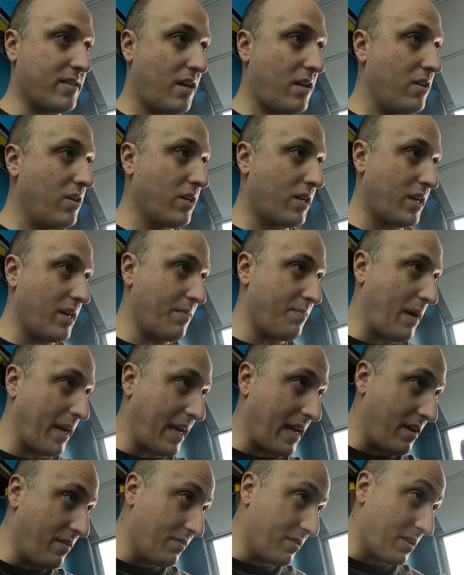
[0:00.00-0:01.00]
I
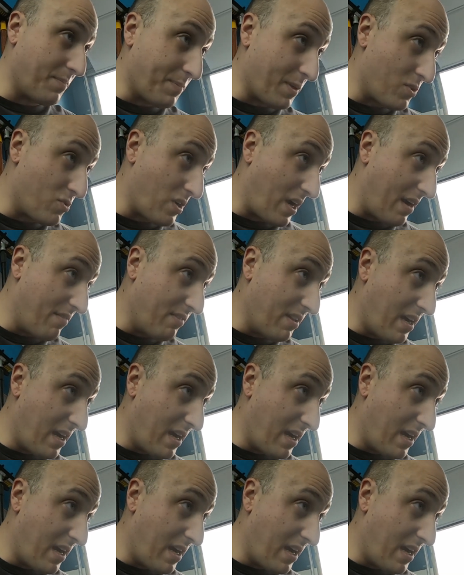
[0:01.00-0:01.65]
gotta hook up the drive